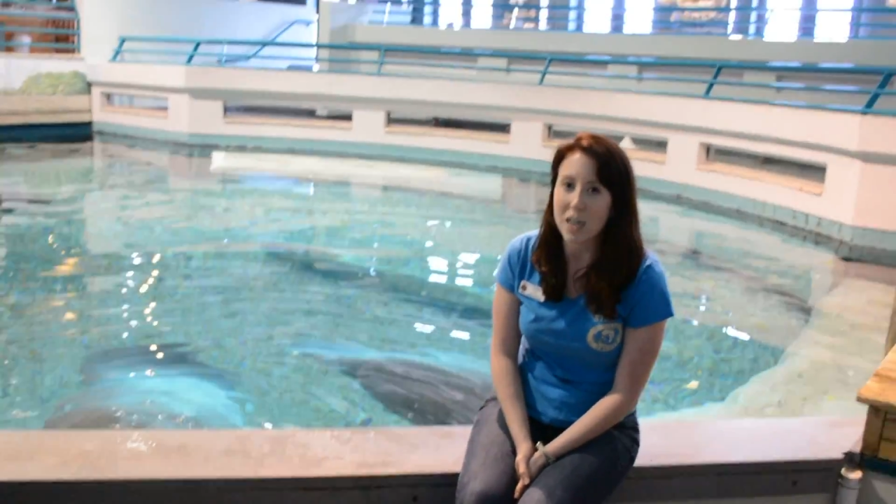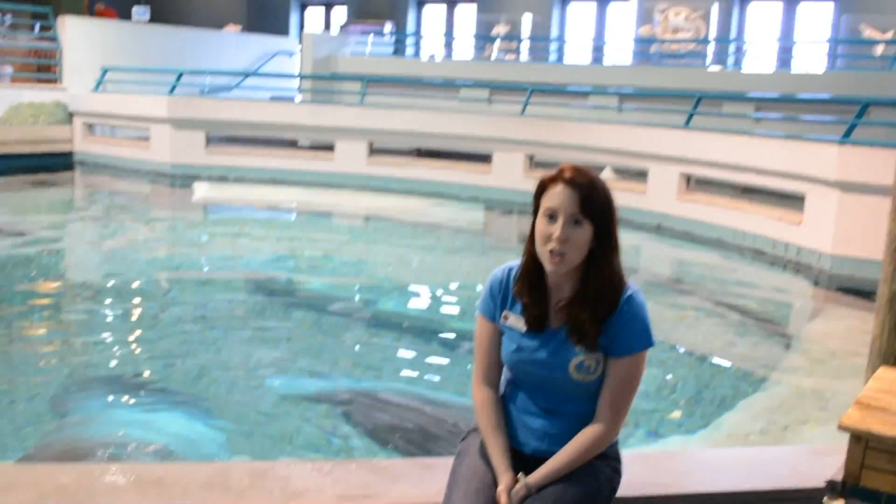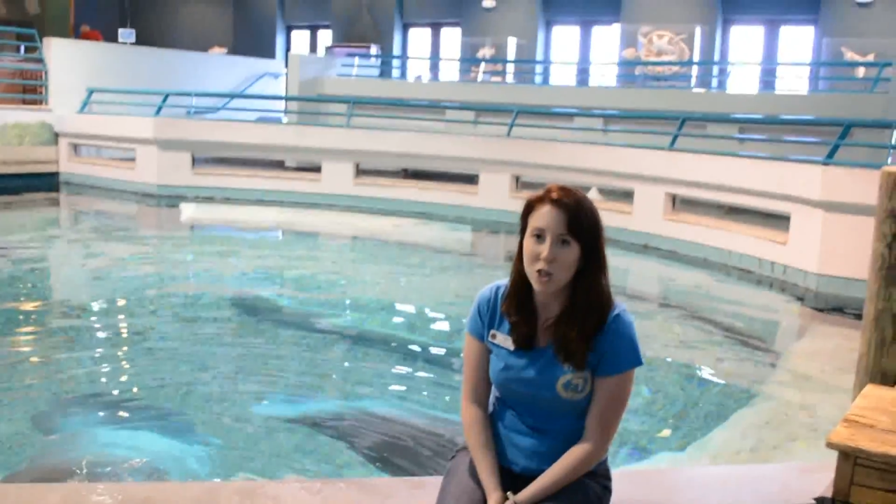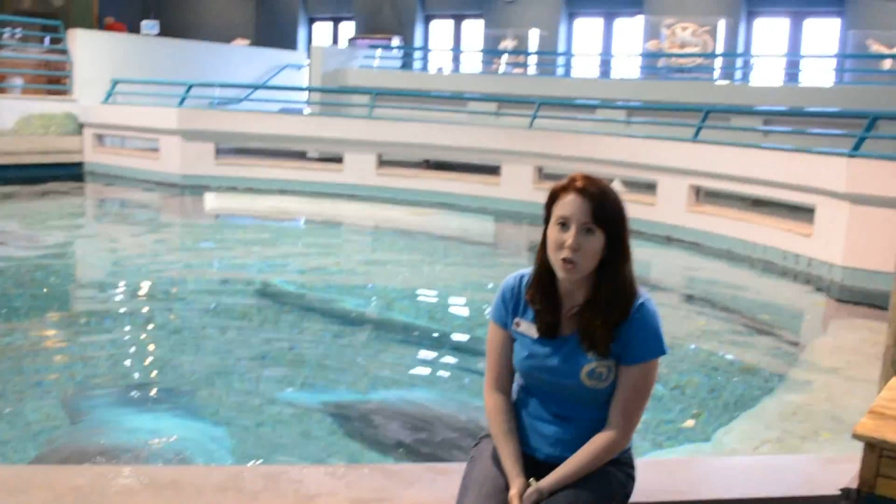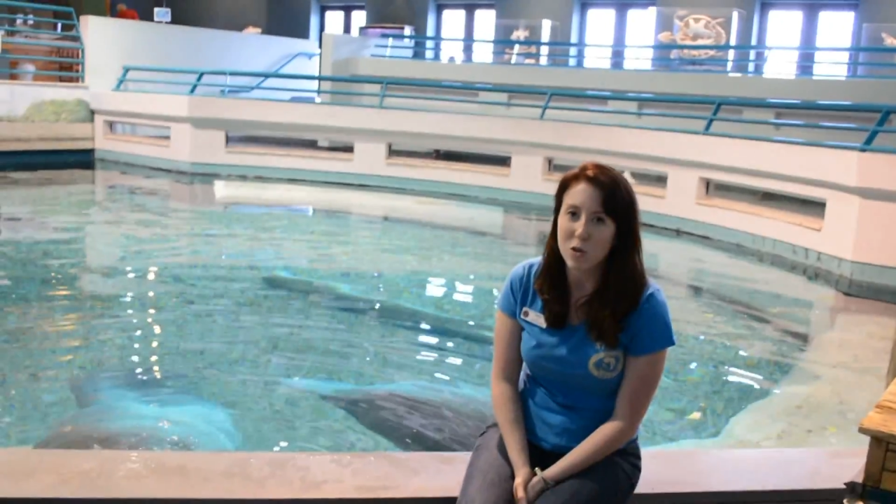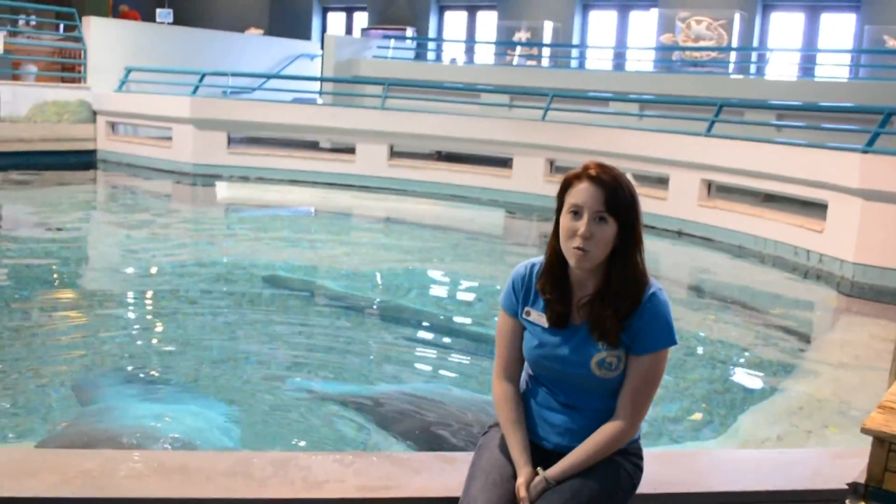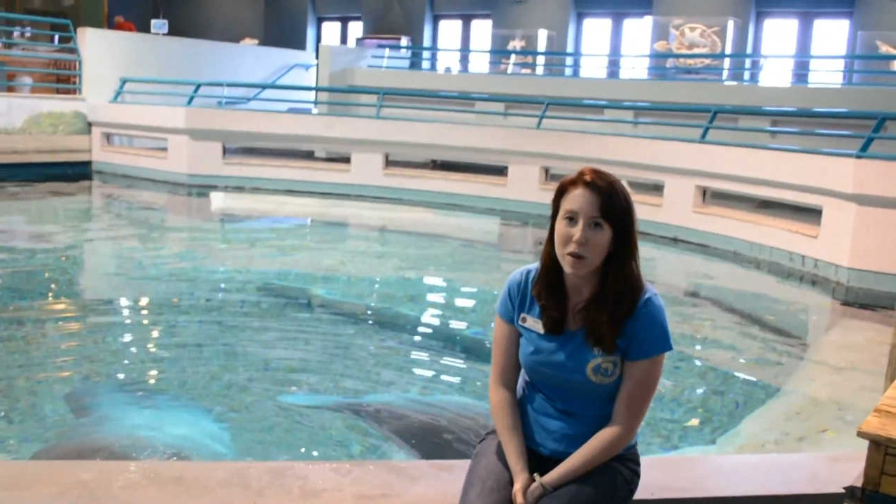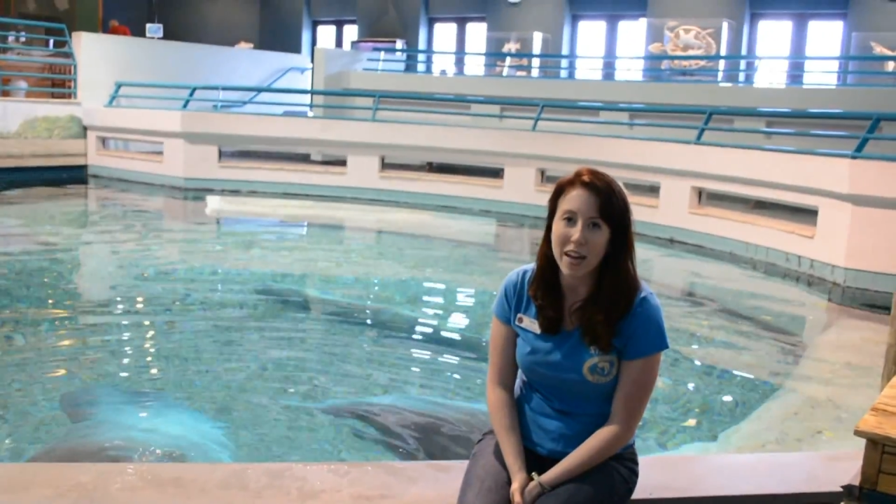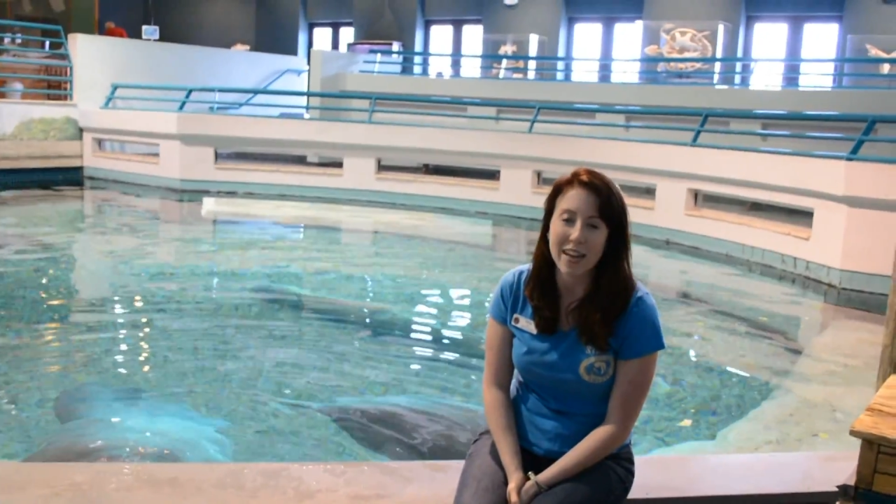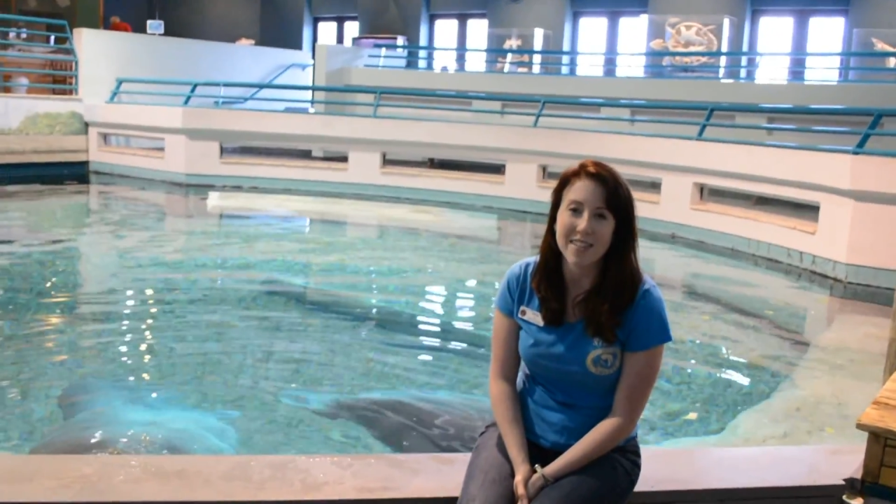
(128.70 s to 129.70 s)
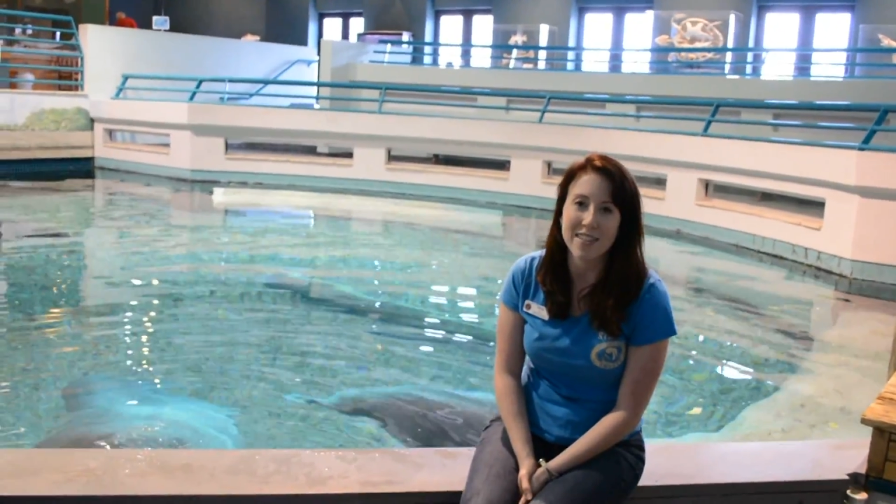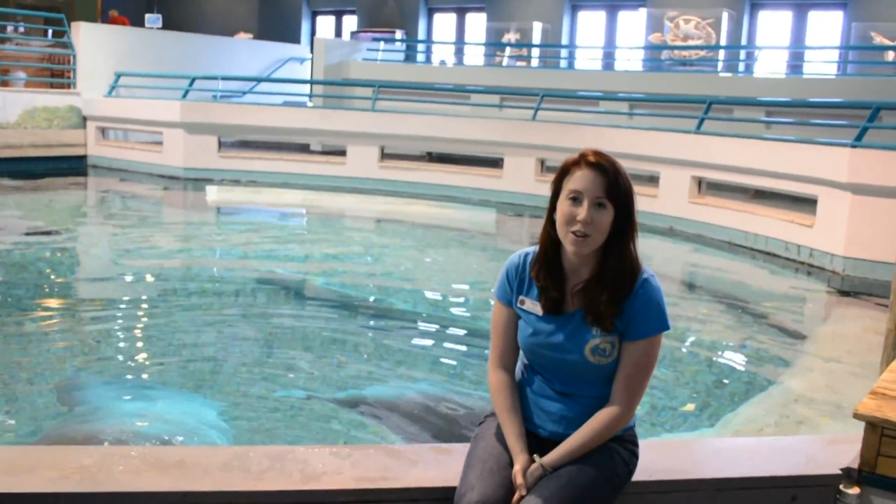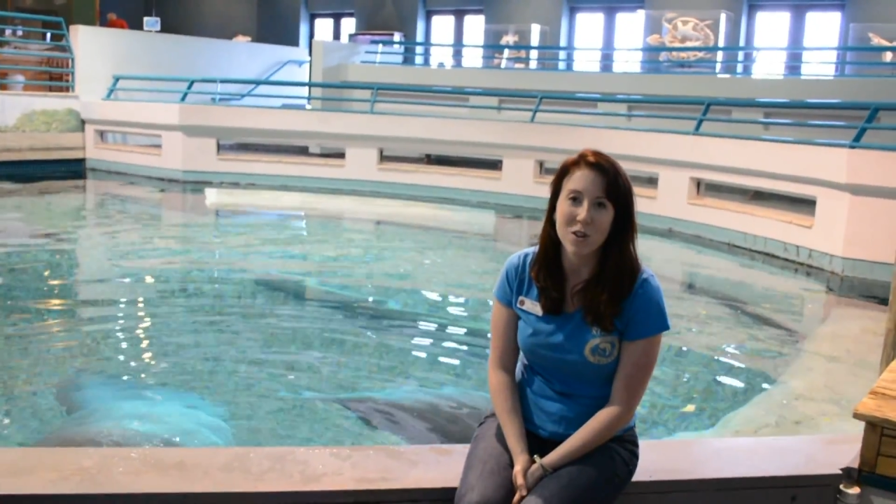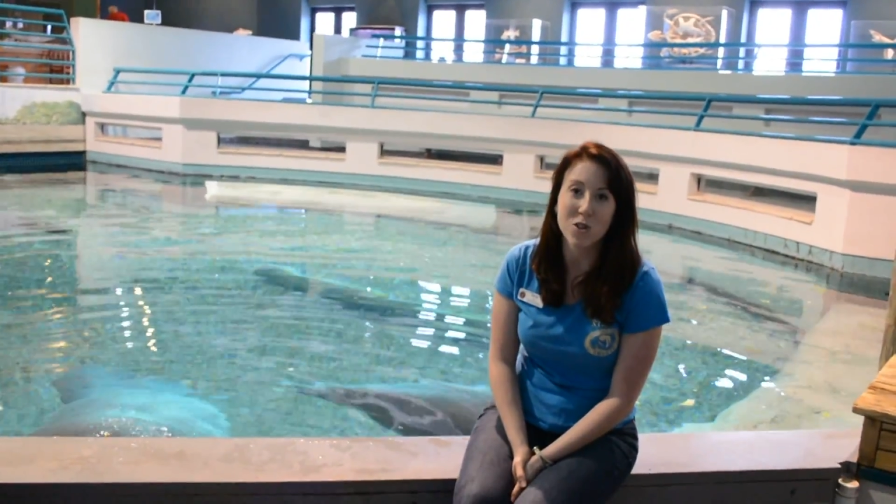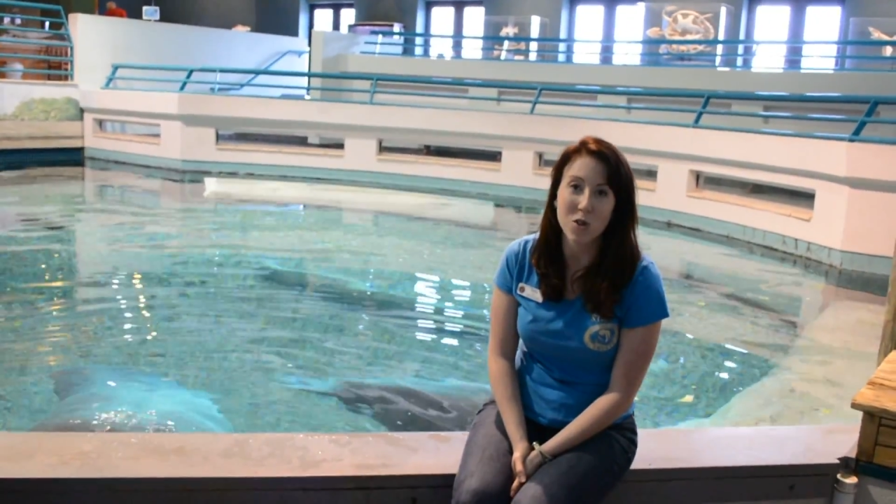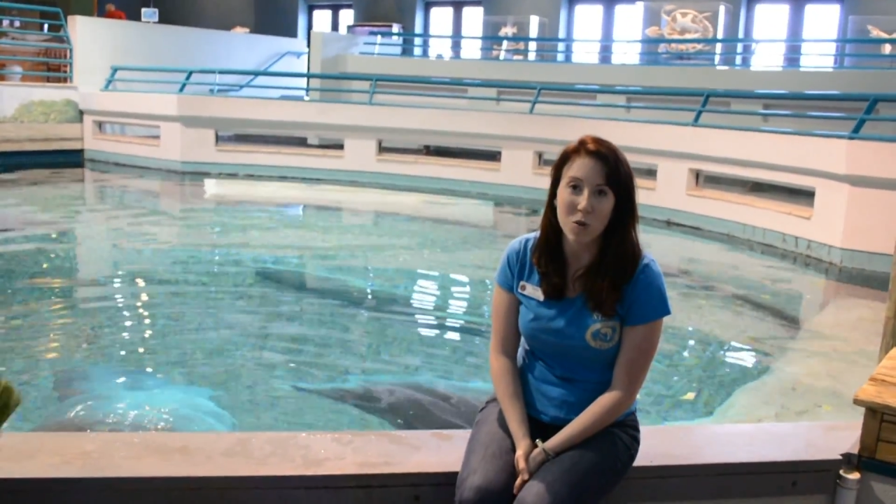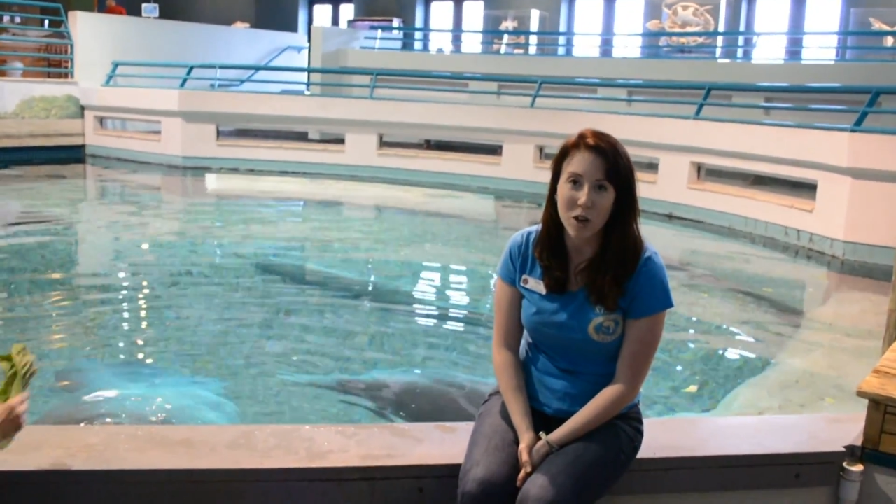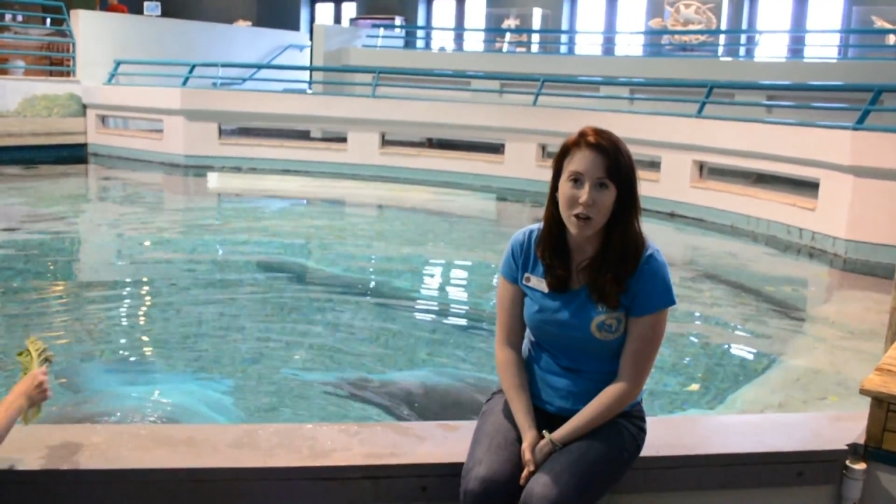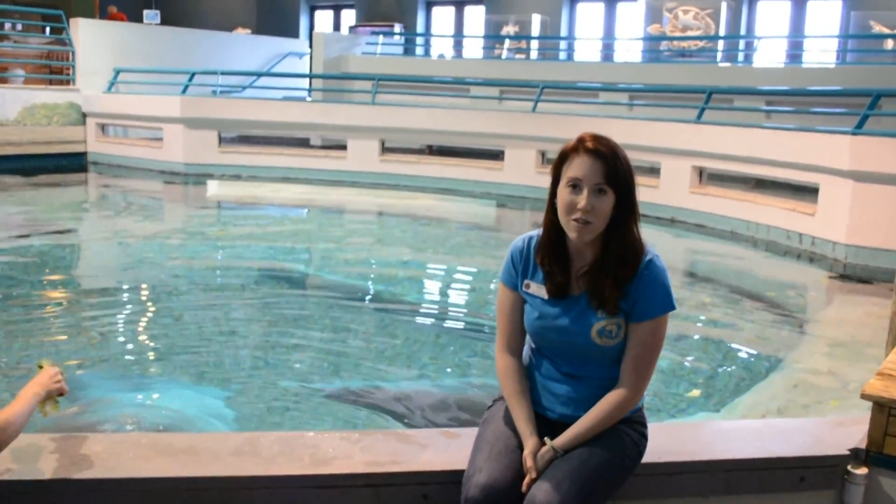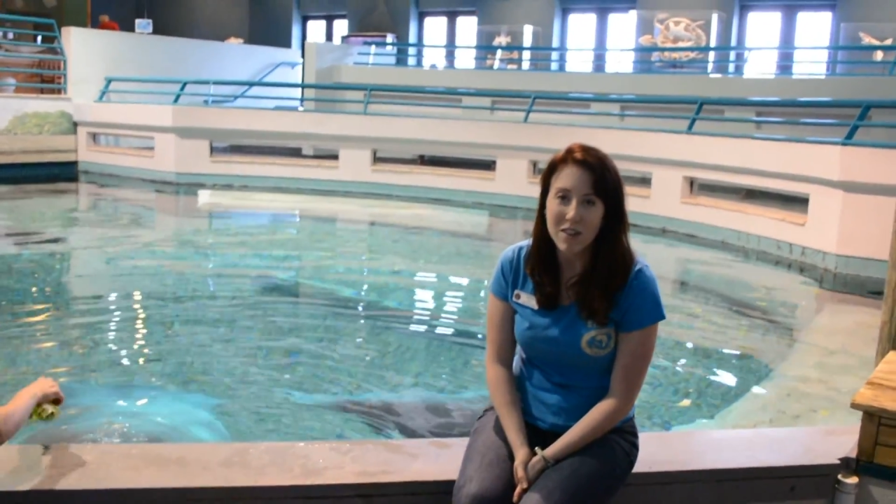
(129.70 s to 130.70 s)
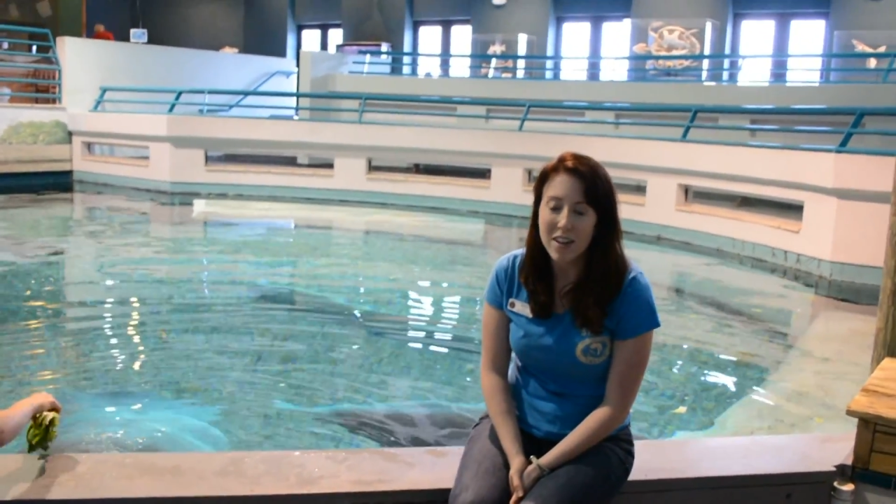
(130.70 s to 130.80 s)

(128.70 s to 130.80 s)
Ice Cube and Sarah Solo.